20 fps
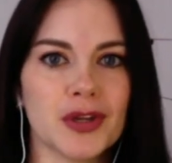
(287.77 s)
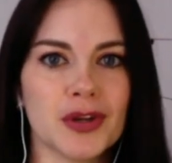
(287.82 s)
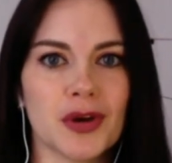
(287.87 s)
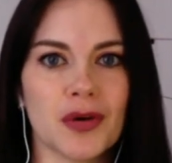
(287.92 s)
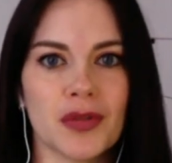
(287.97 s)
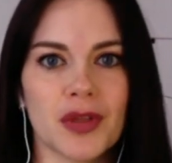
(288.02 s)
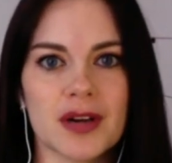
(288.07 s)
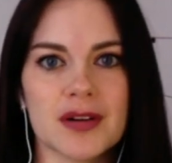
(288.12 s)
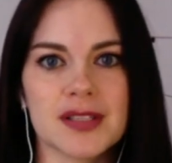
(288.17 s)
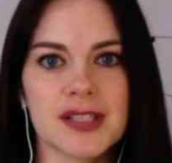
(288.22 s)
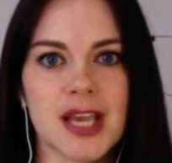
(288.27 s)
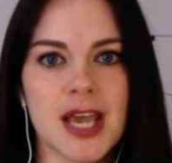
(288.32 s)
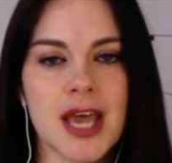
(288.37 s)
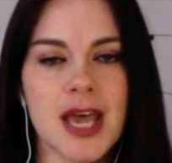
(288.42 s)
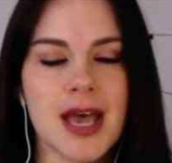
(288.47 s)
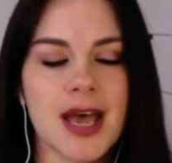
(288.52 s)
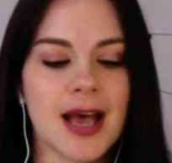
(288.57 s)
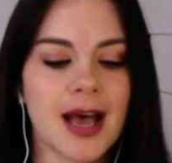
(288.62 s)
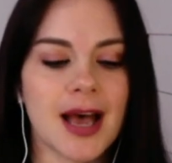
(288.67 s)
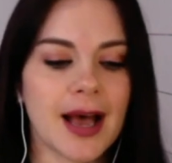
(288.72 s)
You know, there's
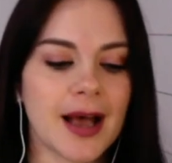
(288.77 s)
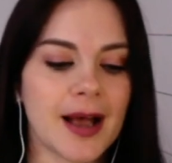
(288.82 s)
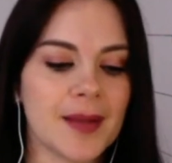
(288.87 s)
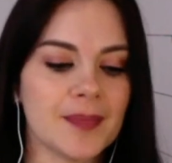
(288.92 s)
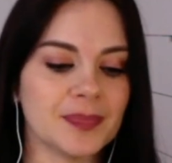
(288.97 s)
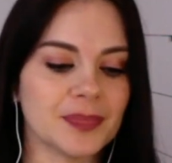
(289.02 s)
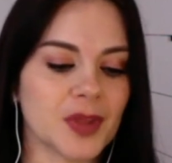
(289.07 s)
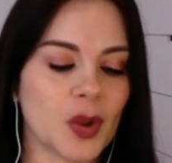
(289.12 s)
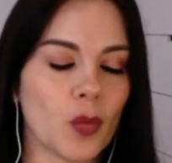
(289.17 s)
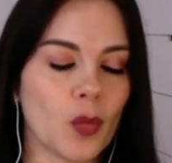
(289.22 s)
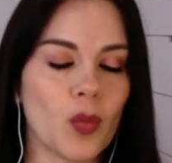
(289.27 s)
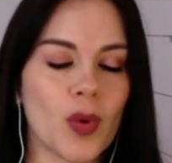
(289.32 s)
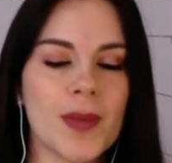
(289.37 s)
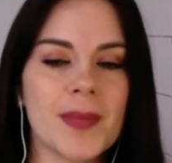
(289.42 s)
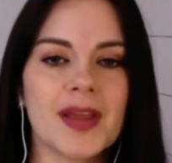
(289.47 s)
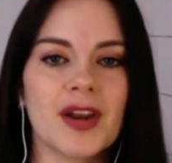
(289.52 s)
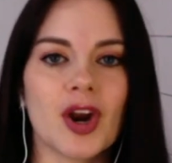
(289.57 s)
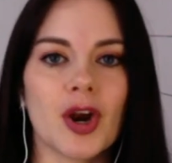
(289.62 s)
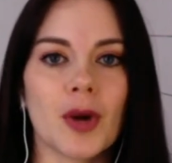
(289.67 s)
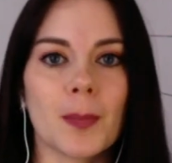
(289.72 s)

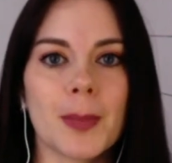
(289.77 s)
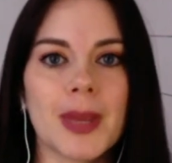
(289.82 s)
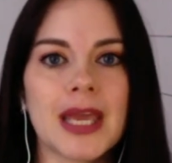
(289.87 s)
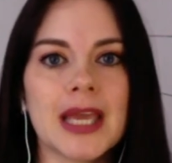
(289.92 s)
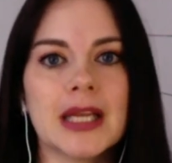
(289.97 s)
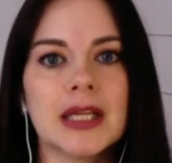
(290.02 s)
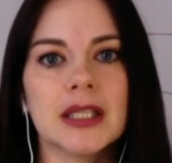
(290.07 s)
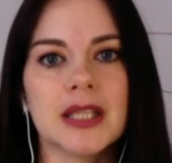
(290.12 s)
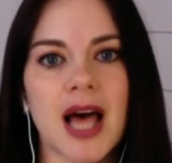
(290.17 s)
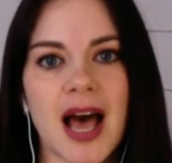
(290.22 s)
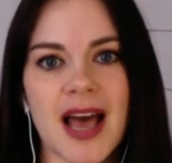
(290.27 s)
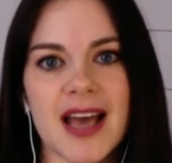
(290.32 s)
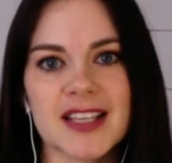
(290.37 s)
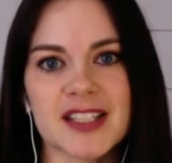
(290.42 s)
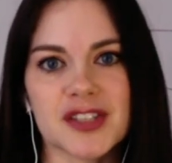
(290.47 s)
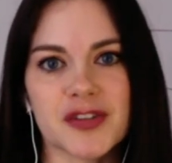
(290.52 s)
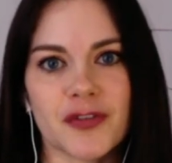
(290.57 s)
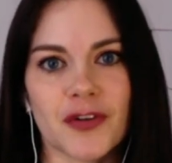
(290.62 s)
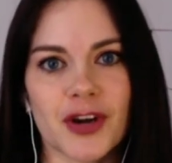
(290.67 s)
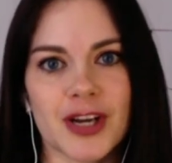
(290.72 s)
Women are
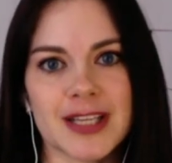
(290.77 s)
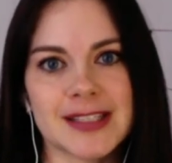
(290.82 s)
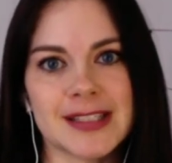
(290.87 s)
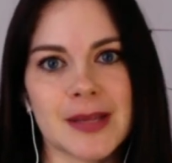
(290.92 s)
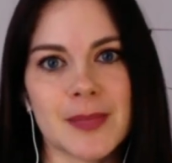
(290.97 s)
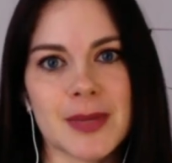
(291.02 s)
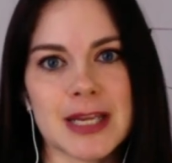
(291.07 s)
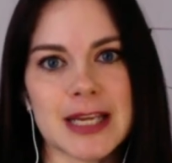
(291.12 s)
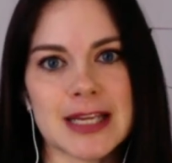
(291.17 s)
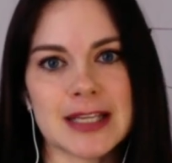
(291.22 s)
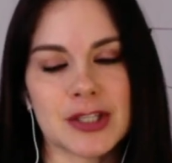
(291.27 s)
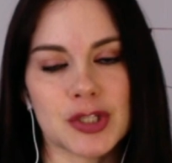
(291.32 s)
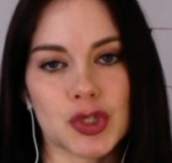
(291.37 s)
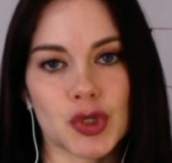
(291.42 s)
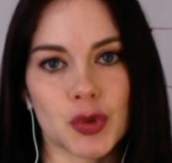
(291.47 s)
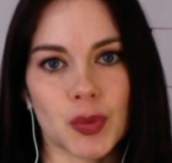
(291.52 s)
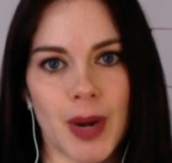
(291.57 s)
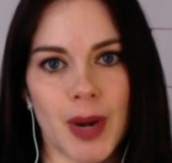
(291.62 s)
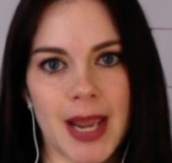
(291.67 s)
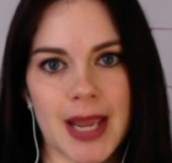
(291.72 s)
penalized for
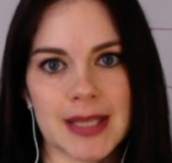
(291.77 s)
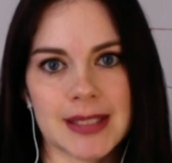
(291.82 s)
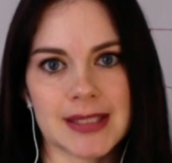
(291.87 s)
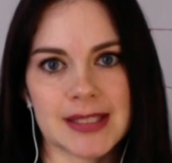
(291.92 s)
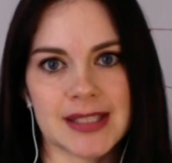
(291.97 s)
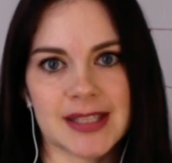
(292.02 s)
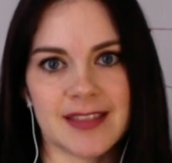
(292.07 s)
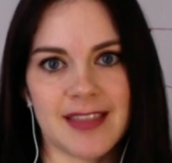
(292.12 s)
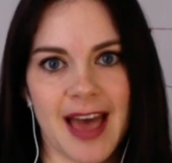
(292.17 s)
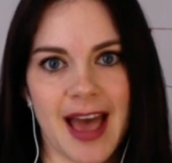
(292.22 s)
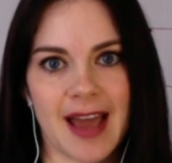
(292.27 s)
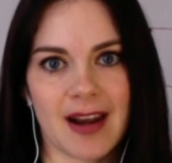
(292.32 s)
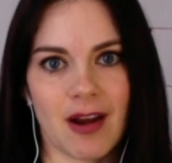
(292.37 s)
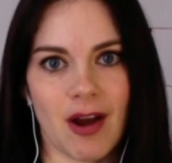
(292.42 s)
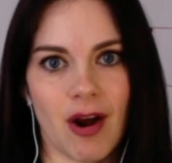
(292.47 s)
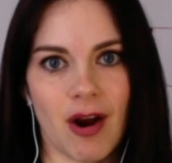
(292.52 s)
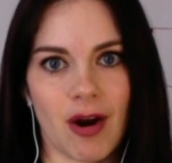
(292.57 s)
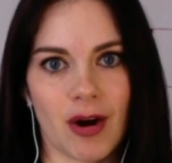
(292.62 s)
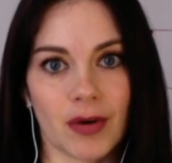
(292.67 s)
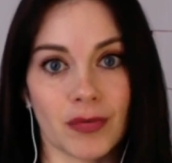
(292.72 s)
exhibiting traits that
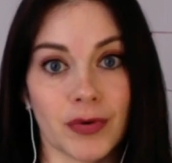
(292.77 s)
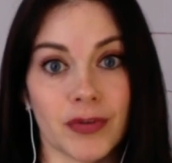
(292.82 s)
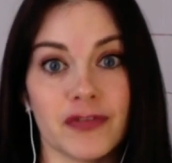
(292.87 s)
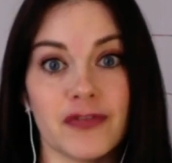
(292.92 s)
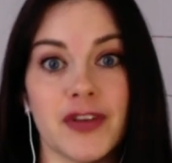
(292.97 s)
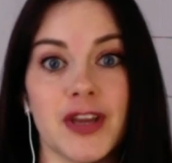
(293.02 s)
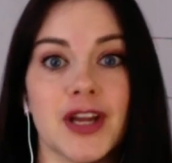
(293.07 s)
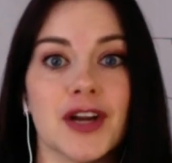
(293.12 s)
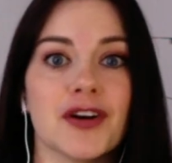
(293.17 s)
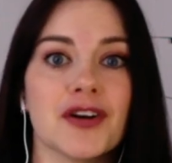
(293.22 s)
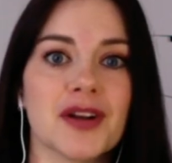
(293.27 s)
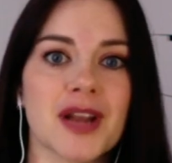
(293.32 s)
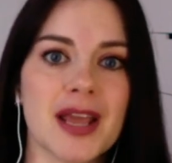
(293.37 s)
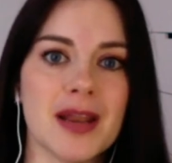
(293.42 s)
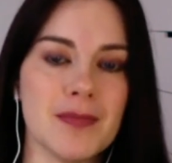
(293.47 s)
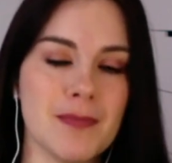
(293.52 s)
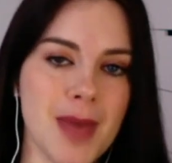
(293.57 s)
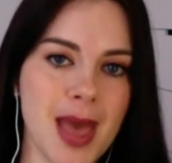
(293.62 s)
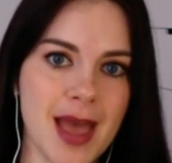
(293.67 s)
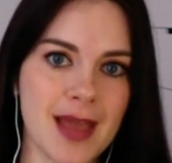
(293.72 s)
are revered
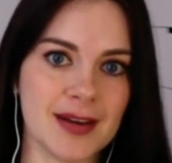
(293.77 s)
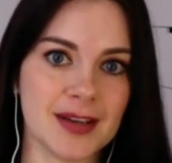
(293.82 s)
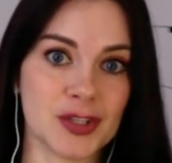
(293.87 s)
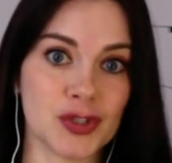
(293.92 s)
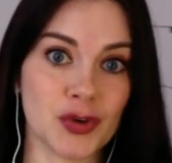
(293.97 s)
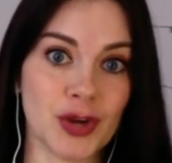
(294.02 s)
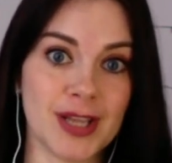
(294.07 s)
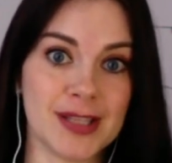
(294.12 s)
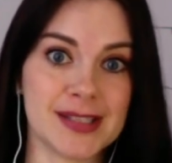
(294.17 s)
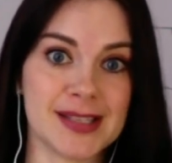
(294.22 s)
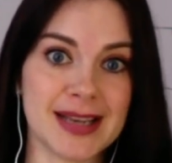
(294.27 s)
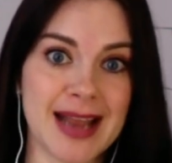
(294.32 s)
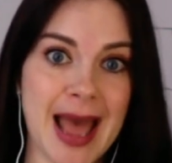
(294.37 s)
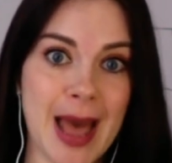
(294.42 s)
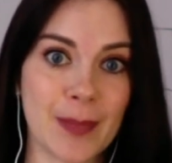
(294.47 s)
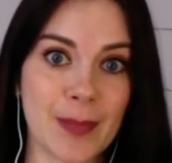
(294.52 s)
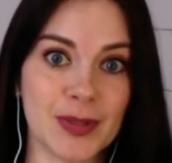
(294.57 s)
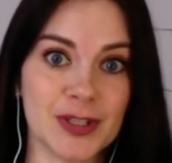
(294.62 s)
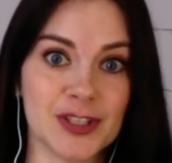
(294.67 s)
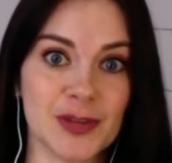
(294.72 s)
in men, traits that
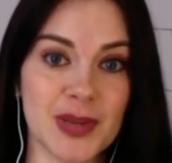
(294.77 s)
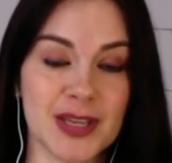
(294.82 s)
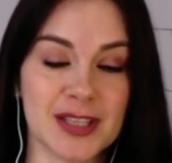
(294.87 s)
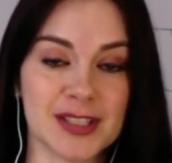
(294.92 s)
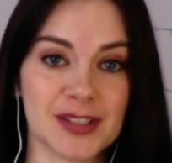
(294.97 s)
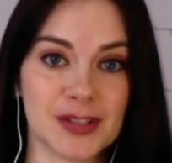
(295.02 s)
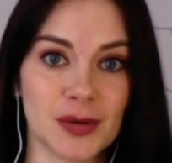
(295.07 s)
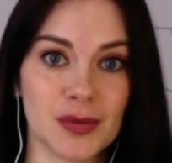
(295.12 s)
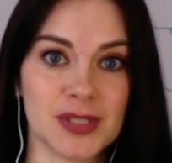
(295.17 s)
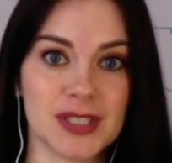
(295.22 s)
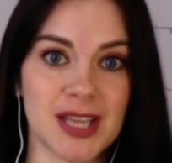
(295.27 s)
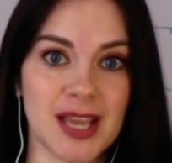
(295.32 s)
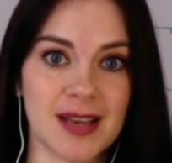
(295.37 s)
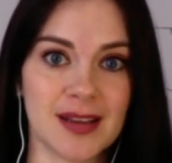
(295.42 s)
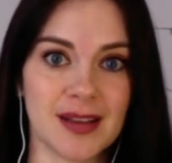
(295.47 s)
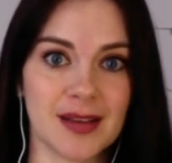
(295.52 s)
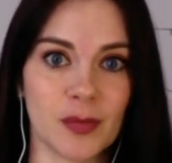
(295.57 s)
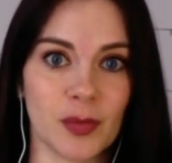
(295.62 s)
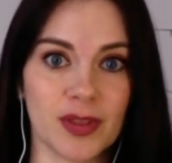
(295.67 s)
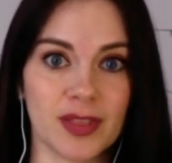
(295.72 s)
happen to be
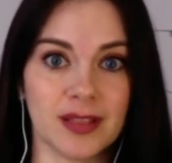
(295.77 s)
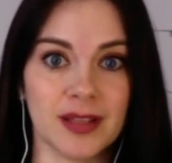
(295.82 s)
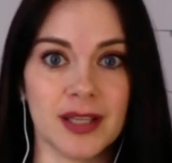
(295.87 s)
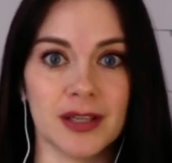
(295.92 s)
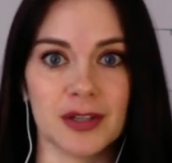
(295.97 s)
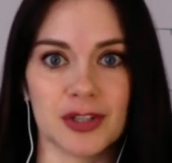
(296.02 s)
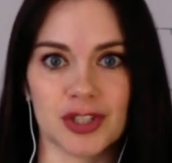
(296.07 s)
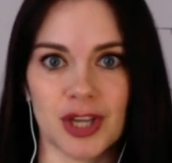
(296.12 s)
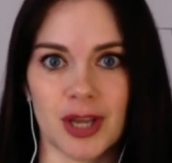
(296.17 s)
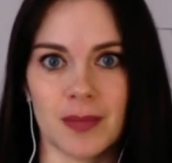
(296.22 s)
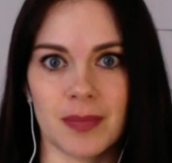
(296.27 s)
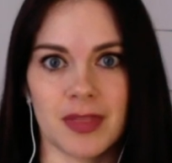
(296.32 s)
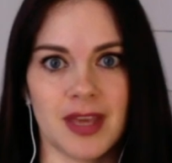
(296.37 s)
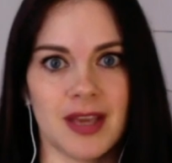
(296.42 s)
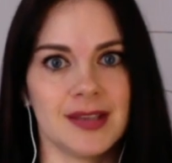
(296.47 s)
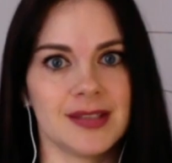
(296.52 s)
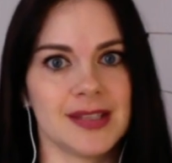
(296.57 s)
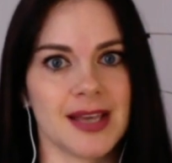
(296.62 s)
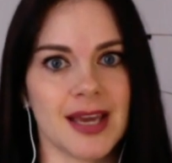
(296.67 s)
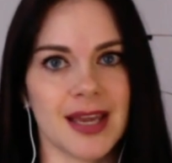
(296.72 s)
associated with leadership,
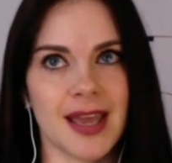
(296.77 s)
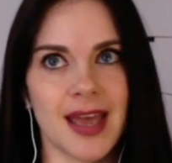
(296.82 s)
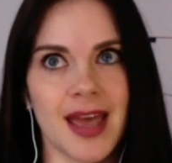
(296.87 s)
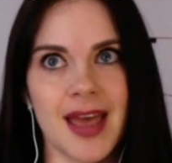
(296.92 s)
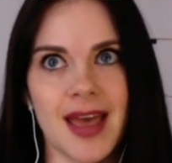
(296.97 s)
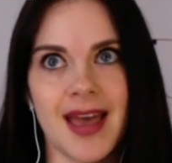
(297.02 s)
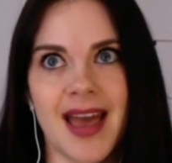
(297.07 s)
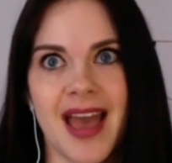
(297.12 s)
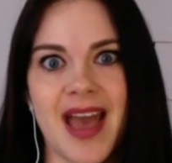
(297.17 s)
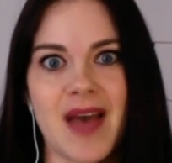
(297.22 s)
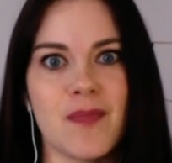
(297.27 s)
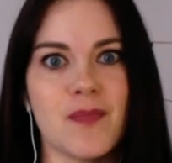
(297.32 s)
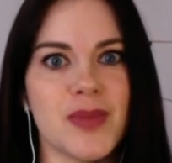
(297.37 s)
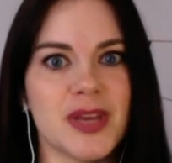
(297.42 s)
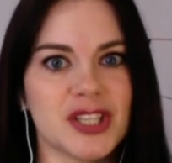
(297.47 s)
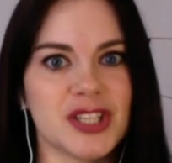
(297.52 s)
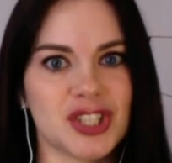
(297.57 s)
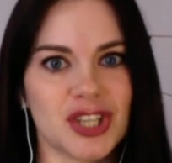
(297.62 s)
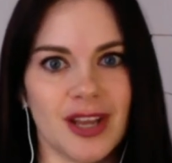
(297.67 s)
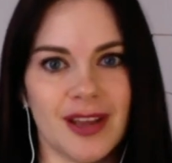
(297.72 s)
things like
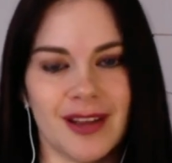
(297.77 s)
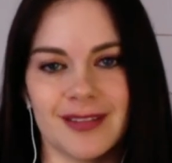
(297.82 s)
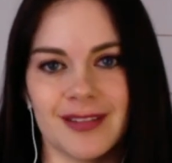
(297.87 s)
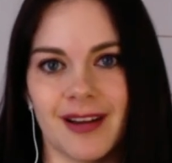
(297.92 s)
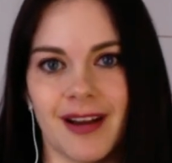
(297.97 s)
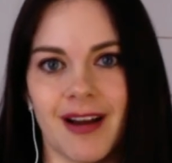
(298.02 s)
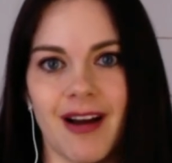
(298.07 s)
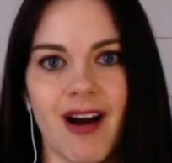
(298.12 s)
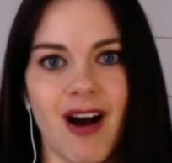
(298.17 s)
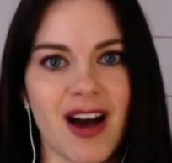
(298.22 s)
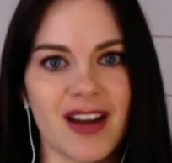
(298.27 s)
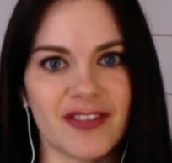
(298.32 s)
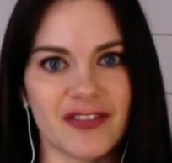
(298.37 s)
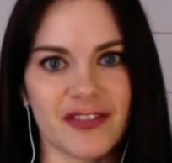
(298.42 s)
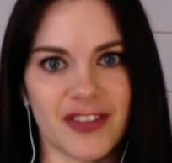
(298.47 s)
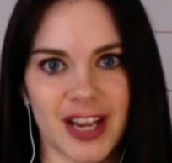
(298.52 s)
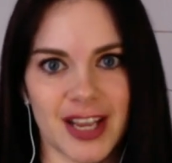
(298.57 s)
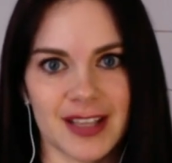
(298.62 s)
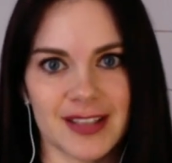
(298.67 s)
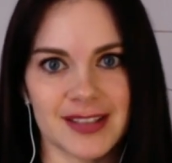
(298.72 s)
ambition,
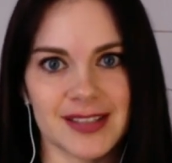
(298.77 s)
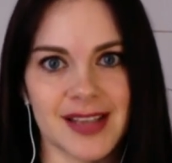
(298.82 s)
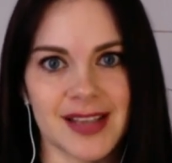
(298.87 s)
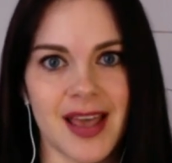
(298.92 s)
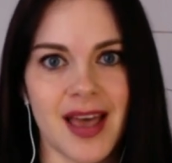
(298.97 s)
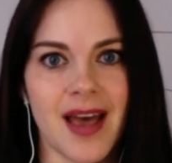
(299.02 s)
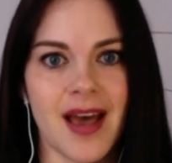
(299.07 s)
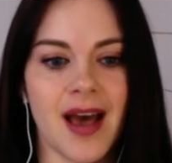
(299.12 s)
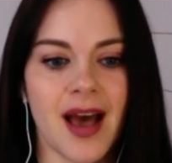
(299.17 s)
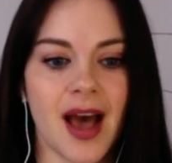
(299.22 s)
confidence.